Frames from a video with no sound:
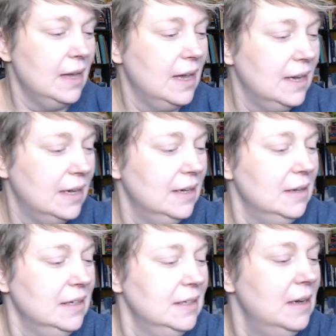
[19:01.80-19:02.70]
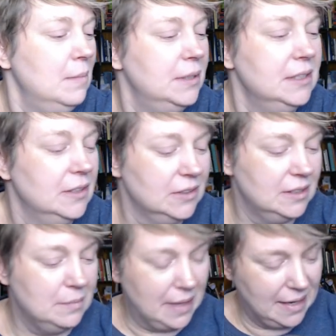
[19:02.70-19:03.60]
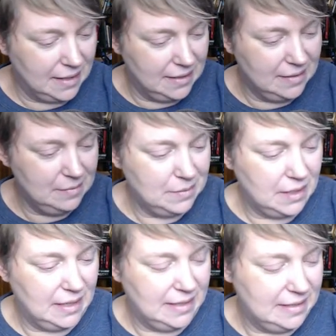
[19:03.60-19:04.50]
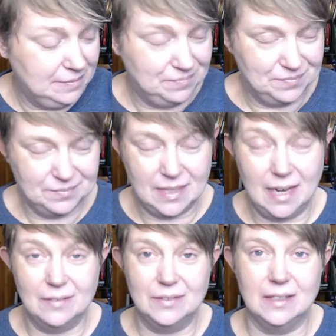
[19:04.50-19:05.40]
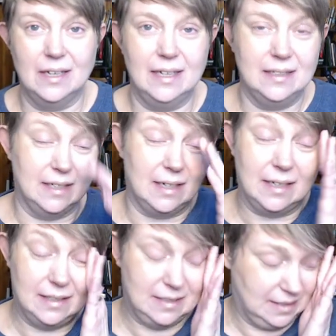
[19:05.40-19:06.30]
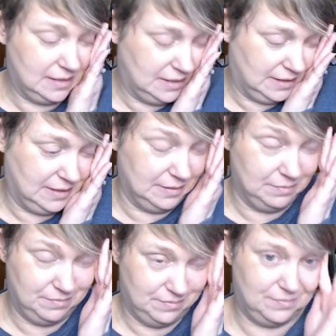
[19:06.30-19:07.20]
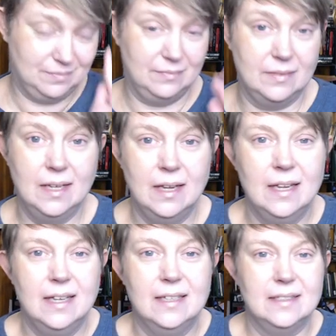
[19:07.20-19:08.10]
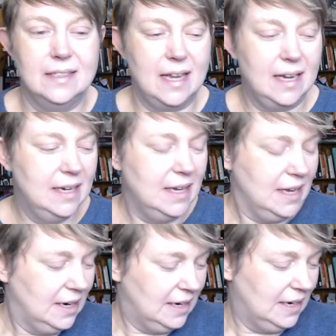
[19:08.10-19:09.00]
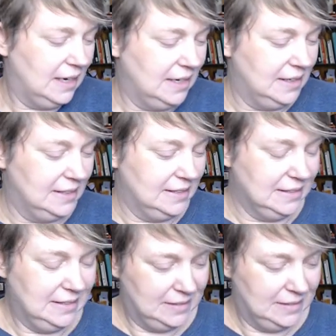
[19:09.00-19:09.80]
and putting on some makeup. I have a lot that I need to get done today. I